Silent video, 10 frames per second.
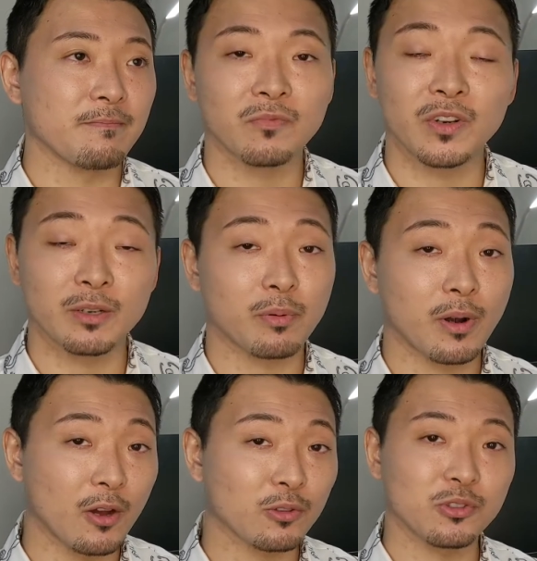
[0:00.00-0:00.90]
very
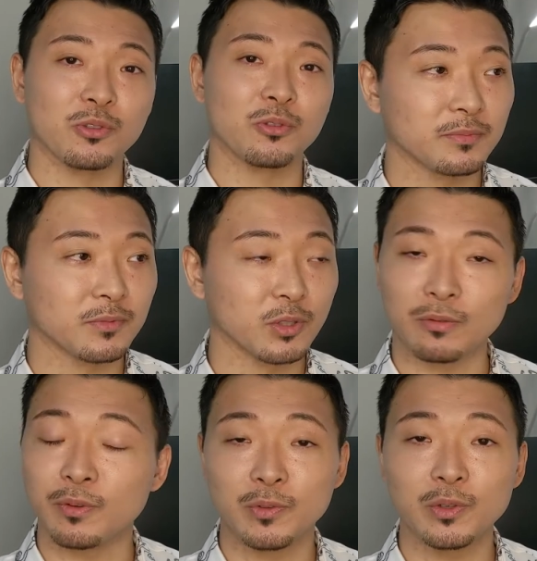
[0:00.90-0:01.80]
proud to do a
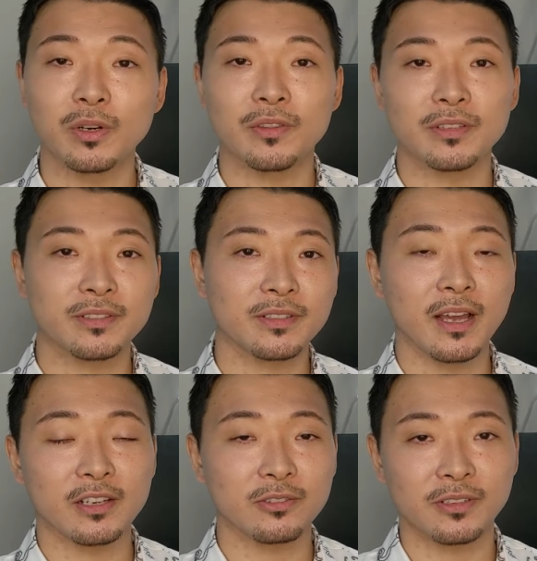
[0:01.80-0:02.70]
review on this.
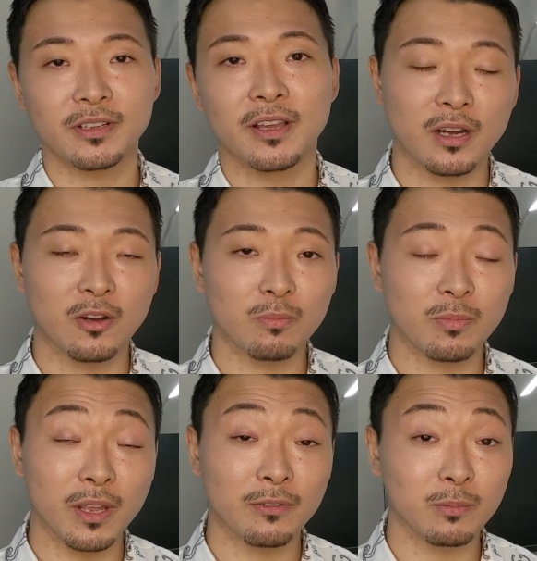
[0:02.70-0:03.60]
Actually, I hope
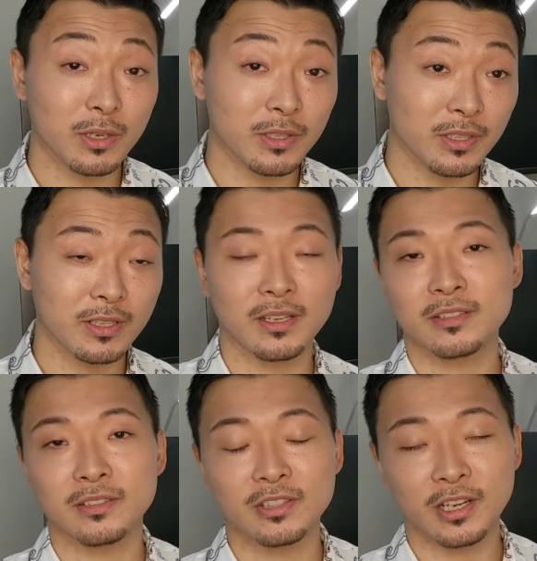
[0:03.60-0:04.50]
everybody
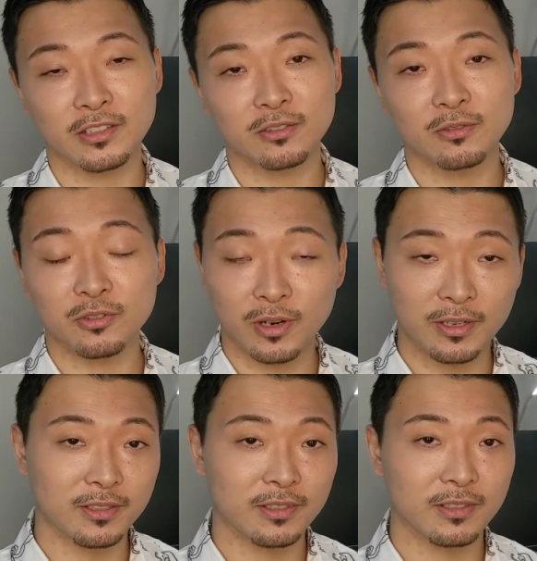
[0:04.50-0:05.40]
gets a chance to try
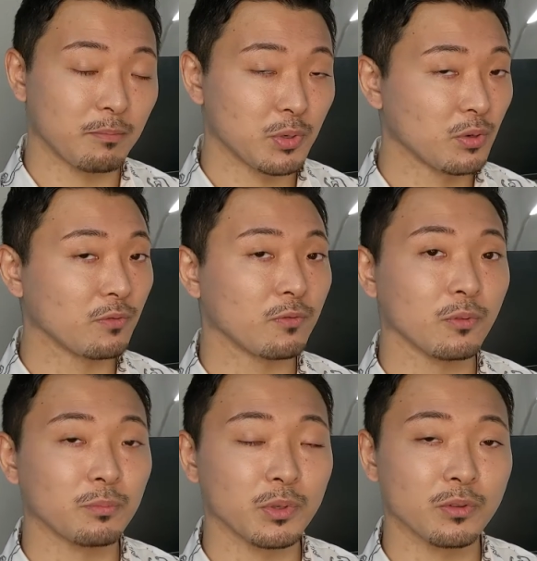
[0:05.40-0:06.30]
this
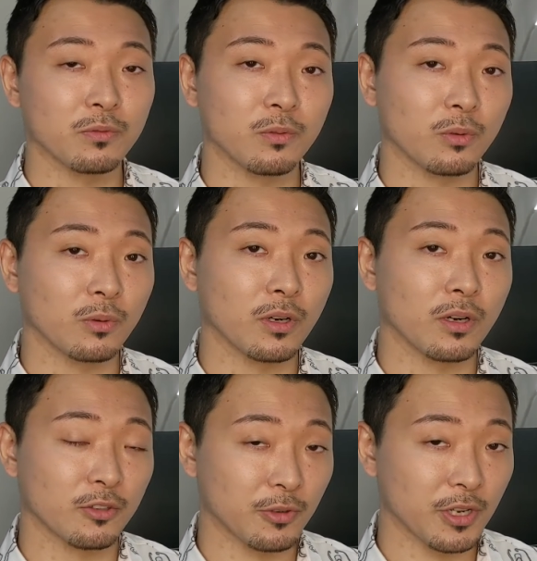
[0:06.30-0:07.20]
beautiful
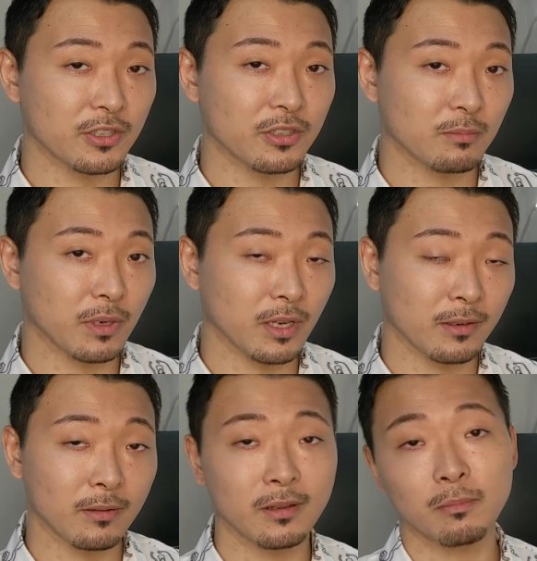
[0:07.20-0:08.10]
creation
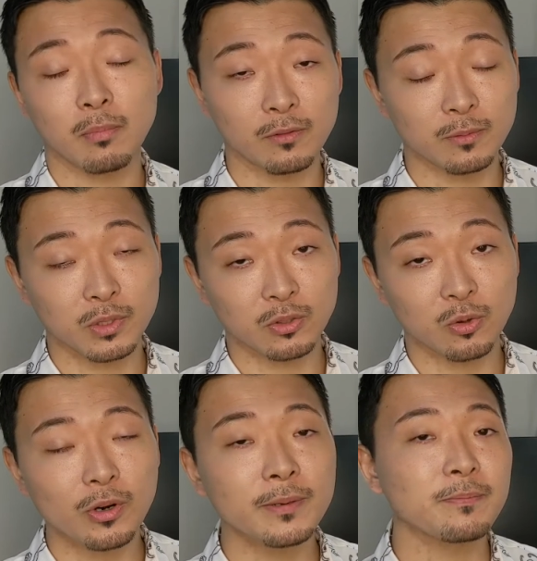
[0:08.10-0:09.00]
by Parfum
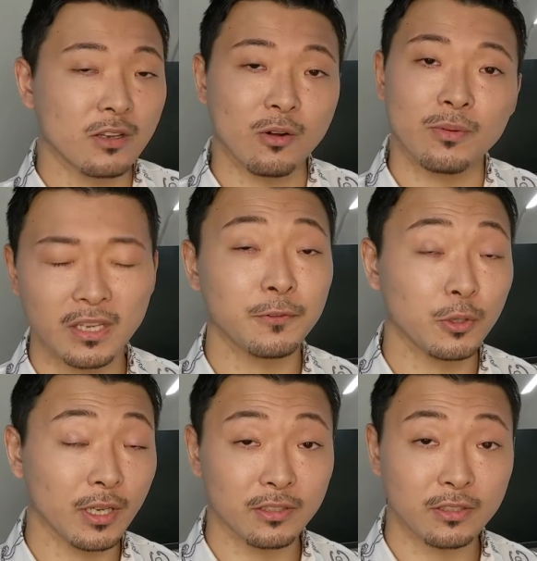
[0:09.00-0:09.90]
Satori. So if you
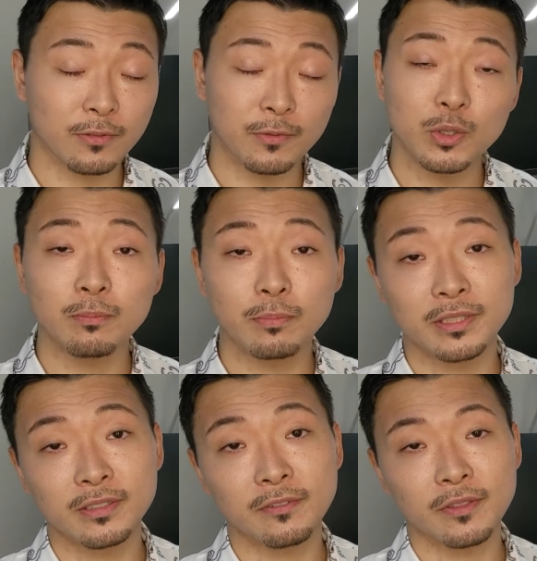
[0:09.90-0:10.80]
like this review,
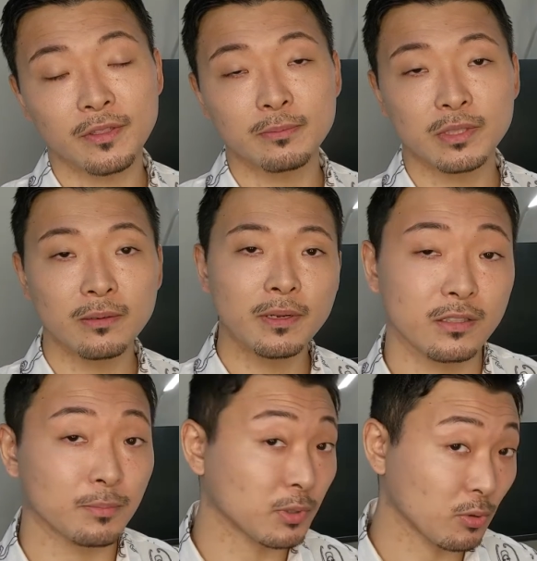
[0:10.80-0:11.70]
please give it a thumbs up,
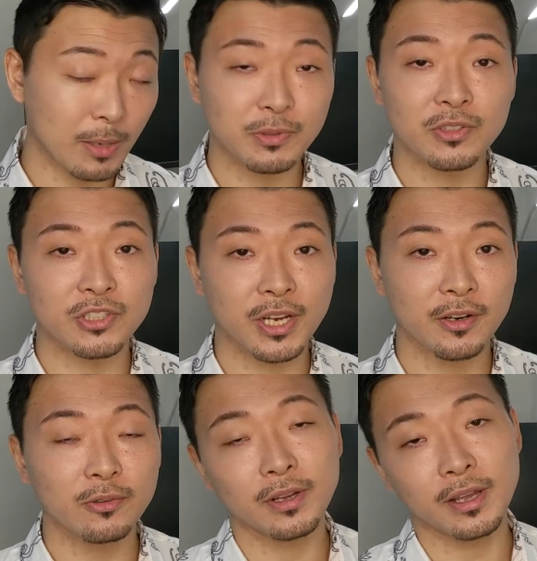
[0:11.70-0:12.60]
subscribe to the
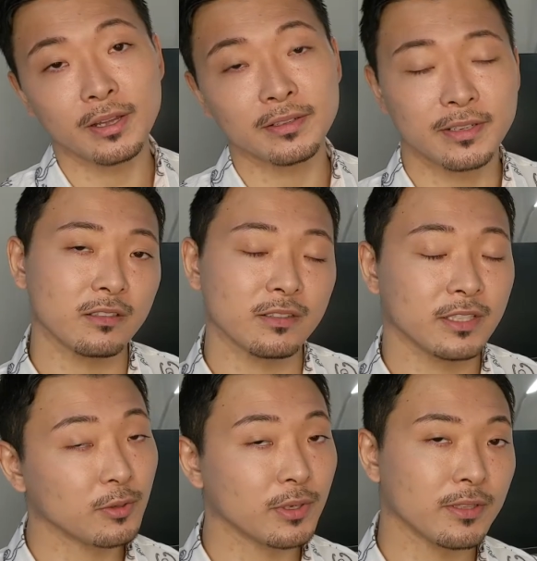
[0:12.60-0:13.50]
channel, and
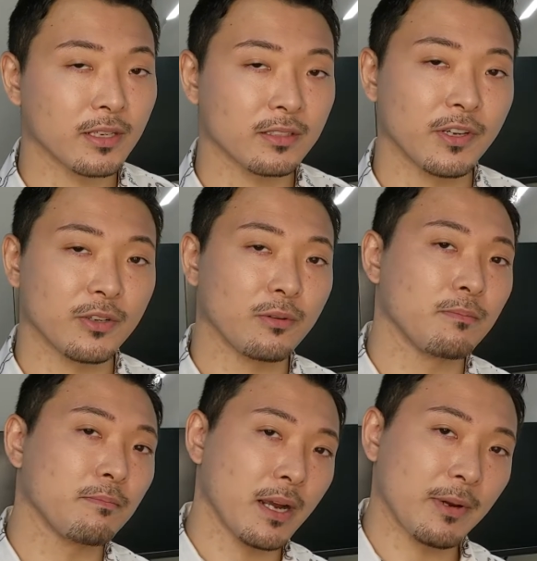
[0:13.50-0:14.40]
see you in the next video.
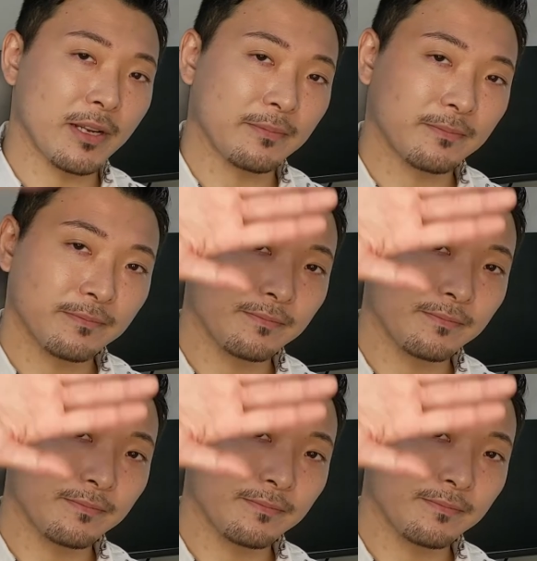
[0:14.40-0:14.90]
Bye bye.